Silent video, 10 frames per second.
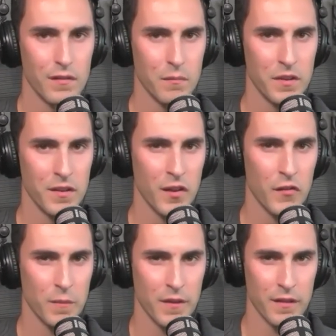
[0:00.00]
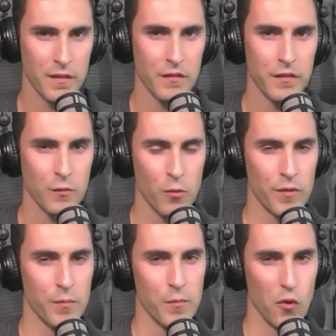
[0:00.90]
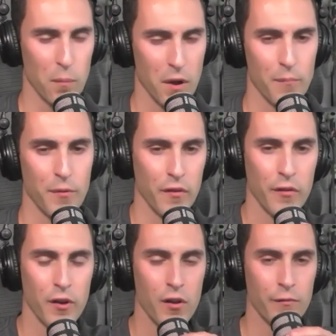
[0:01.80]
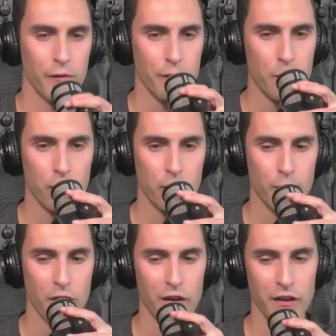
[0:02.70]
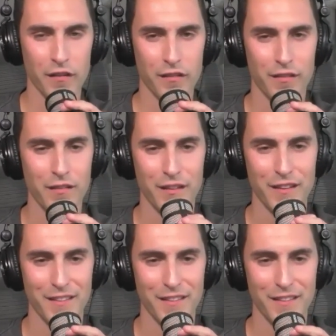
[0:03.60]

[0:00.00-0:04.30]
Something tells me that this is going to be more popular than all of your Fomoji products.